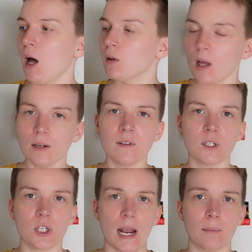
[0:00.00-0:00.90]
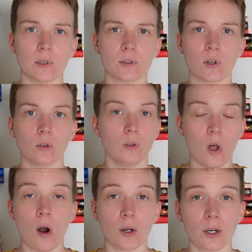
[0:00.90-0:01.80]
a lot of his chapters are
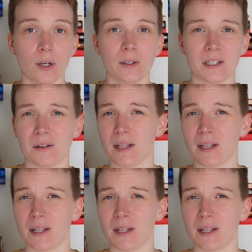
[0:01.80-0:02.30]
longer, you know,